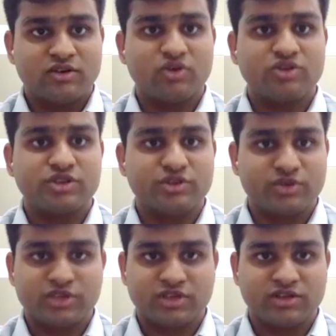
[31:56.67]

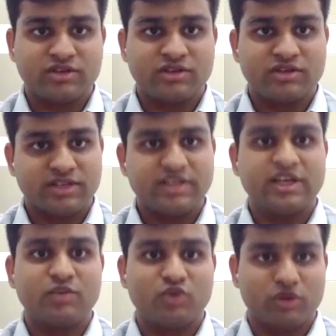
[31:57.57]
constitution, these
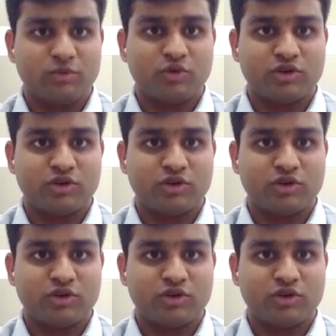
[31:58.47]
are more